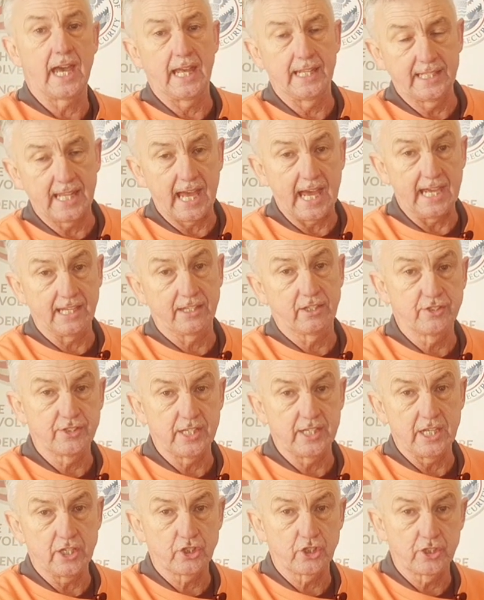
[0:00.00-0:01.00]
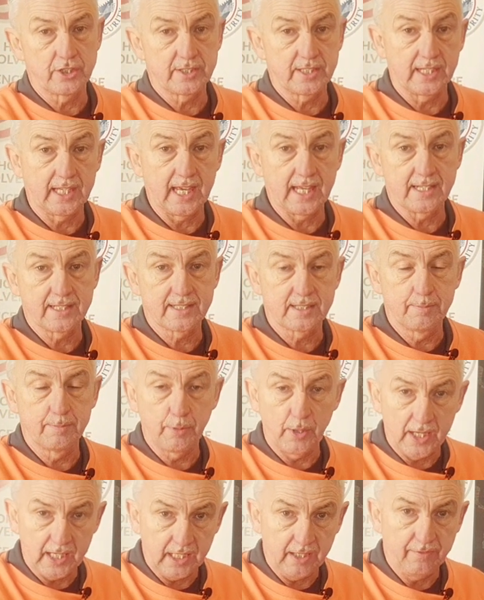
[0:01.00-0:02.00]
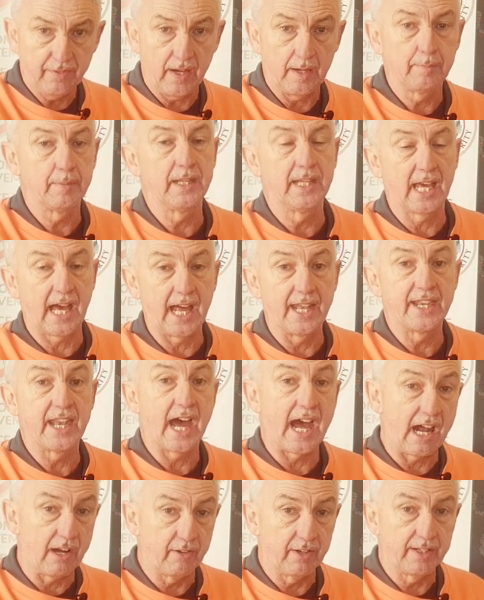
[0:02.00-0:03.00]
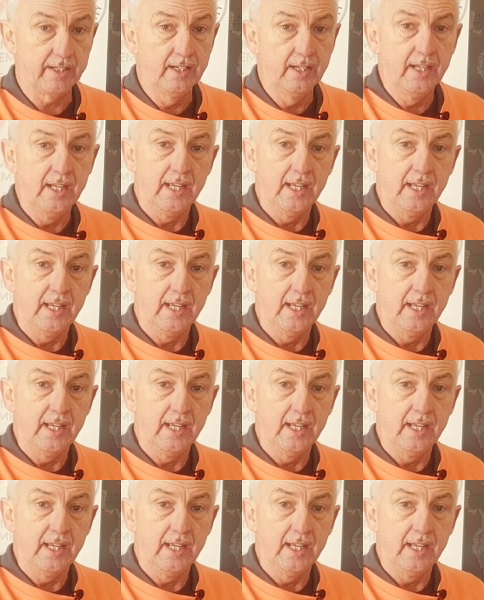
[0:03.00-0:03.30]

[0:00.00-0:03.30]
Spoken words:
and the accusations against the Brady family and Aaron